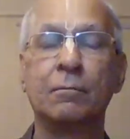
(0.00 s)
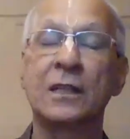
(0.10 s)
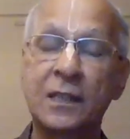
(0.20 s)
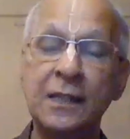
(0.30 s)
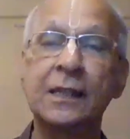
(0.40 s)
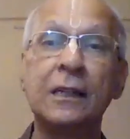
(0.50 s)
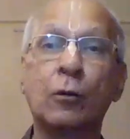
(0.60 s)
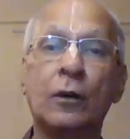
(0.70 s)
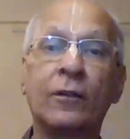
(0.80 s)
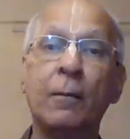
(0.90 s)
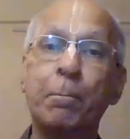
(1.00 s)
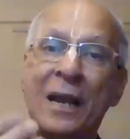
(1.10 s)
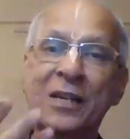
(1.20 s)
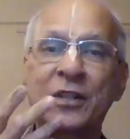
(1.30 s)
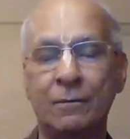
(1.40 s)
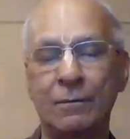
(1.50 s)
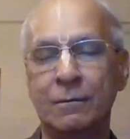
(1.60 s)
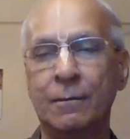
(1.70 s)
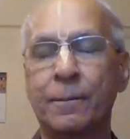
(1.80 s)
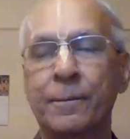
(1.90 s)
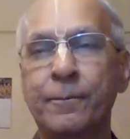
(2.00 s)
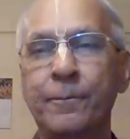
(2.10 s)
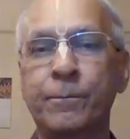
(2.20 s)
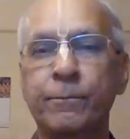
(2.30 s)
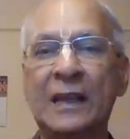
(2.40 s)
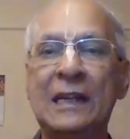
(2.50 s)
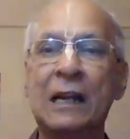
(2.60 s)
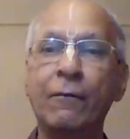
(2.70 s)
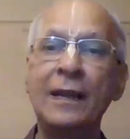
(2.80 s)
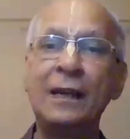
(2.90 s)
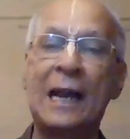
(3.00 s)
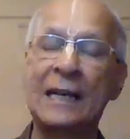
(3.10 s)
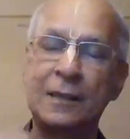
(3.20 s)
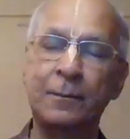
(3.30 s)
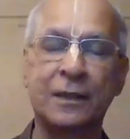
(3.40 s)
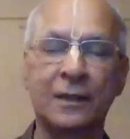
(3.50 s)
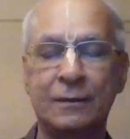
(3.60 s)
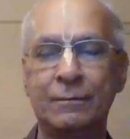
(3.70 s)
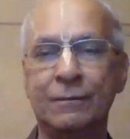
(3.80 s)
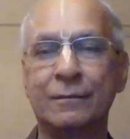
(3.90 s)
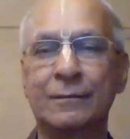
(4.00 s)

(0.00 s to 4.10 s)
but still, out of compassion, he lovingly accepts it.